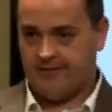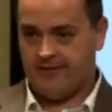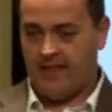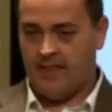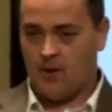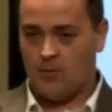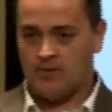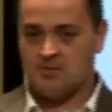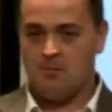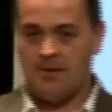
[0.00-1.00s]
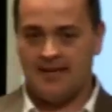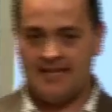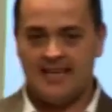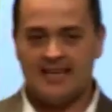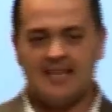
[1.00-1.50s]
And there was many
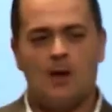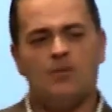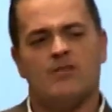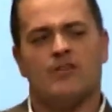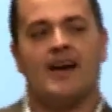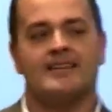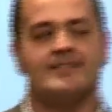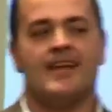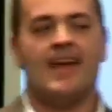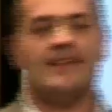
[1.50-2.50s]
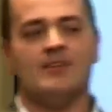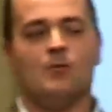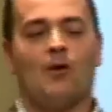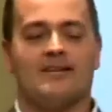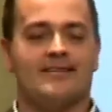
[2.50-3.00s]
days. How many of you ever had a day that you
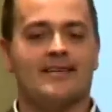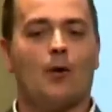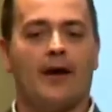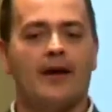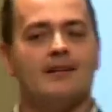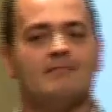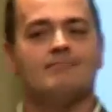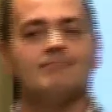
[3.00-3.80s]
wanted to quit?